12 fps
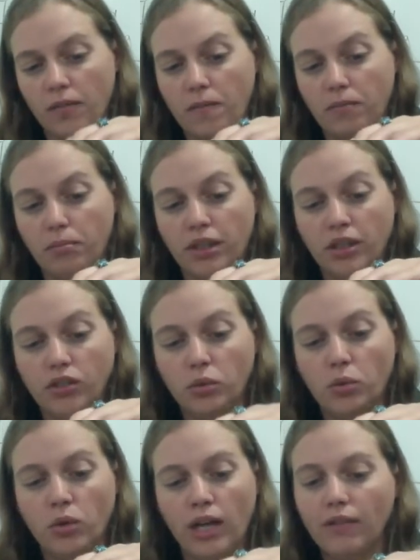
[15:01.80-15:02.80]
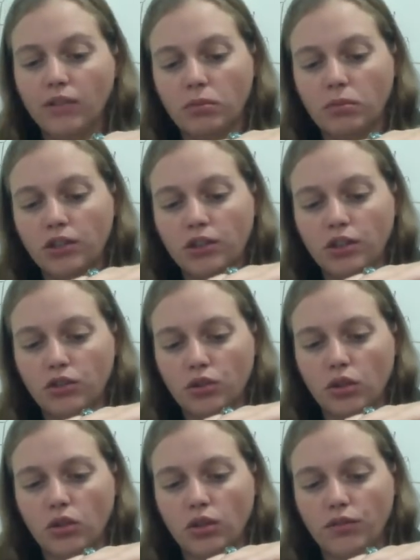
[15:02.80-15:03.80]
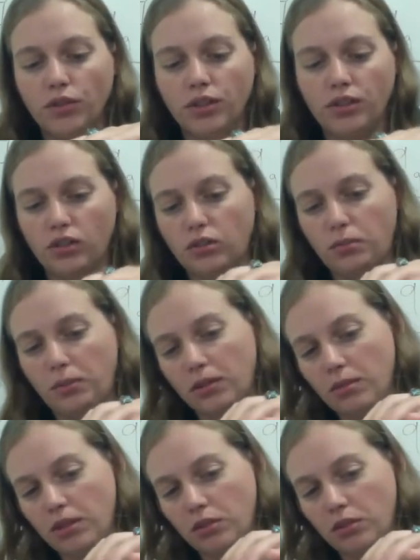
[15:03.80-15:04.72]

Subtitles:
because we want to have as much control over this experiment as